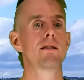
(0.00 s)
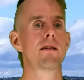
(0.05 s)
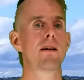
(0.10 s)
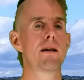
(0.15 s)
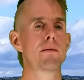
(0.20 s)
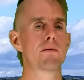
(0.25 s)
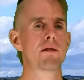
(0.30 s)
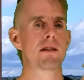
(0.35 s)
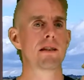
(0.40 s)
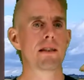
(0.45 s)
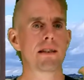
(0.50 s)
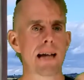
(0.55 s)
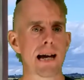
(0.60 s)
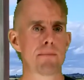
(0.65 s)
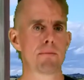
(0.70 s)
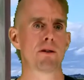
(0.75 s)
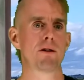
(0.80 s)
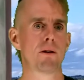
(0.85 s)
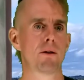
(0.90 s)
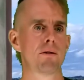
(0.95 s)
Times
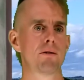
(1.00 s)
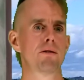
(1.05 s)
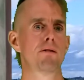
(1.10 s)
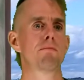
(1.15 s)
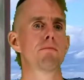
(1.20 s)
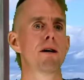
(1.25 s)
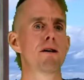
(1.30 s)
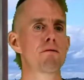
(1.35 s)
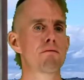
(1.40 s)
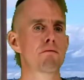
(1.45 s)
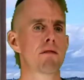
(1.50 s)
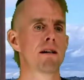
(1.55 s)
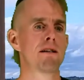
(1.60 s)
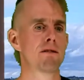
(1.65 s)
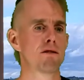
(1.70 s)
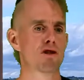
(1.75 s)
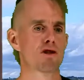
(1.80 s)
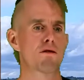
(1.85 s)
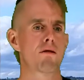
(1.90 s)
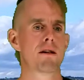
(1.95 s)
gamma dot, my
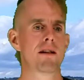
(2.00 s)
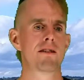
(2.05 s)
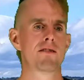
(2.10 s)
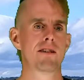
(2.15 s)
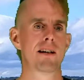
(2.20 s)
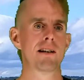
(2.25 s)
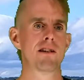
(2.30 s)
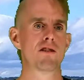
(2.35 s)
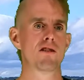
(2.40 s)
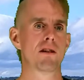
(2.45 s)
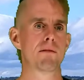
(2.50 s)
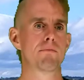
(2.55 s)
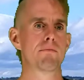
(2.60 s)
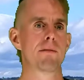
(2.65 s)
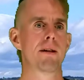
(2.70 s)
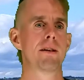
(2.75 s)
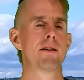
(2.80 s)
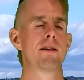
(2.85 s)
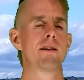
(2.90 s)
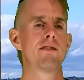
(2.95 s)
rate of strain tensor.
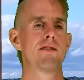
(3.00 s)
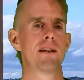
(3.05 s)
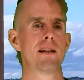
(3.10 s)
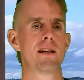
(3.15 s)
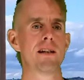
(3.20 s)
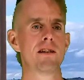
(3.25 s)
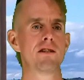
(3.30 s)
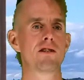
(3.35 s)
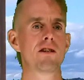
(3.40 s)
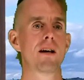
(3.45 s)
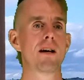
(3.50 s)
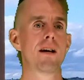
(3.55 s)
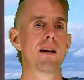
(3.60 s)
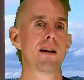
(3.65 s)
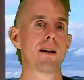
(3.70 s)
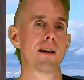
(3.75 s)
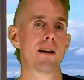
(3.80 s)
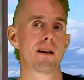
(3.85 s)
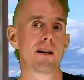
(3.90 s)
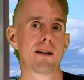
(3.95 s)
And this is
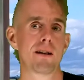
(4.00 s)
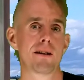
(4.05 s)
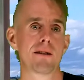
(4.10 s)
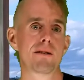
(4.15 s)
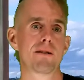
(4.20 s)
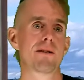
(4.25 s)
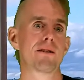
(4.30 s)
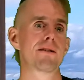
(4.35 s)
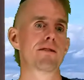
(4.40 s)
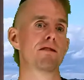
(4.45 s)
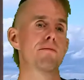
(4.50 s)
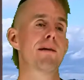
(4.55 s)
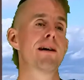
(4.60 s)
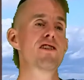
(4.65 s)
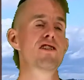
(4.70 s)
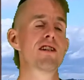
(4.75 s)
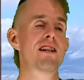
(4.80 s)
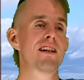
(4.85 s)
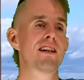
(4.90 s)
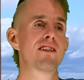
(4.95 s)

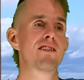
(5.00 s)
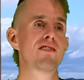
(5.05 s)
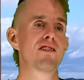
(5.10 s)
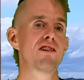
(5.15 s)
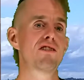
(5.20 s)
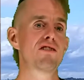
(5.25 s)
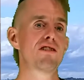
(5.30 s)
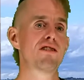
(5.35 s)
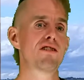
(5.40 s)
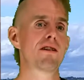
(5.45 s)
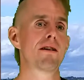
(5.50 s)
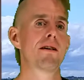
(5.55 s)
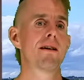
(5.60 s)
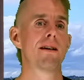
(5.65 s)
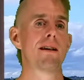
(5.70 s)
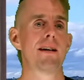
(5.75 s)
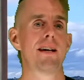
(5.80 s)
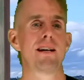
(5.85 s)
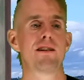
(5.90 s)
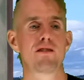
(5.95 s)
dimensionally consistent,
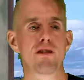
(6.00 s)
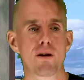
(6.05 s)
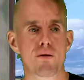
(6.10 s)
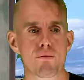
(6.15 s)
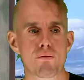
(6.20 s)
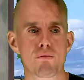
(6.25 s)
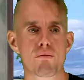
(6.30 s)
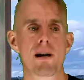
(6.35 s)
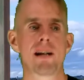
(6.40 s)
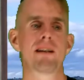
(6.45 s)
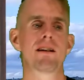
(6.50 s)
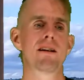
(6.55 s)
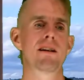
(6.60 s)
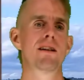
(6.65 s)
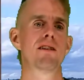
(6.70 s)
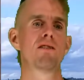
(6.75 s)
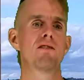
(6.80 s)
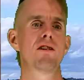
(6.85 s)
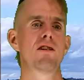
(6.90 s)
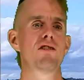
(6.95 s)
it's rank
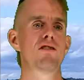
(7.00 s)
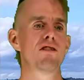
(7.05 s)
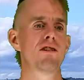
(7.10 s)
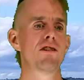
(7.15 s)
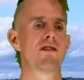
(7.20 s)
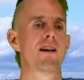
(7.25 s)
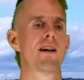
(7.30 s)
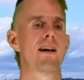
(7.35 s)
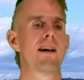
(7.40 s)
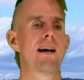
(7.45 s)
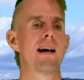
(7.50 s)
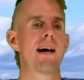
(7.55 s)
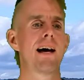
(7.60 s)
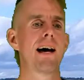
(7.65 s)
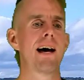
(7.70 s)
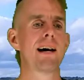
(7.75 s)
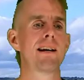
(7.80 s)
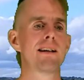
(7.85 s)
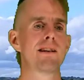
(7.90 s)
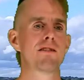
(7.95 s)
consistent,
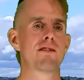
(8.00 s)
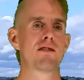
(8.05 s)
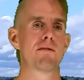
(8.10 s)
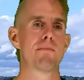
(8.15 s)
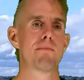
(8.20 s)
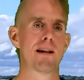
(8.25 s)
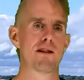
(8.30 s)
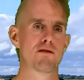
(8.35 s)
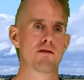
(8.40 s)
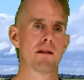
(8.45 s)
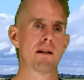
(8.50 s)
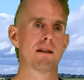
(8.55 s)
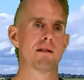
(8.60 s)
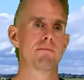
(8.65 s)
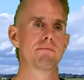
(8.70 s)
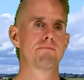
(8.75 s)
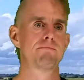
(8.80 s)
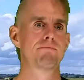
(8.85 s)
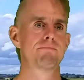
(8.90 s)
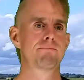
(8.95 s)
and it's symmetric.